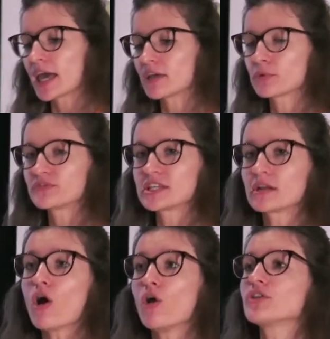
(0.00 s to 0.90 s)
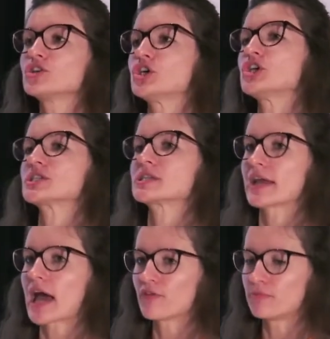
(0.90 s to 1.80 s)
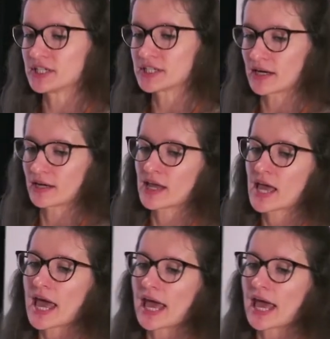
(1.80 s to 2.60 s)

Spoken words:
And we've seen all the changes that have been done.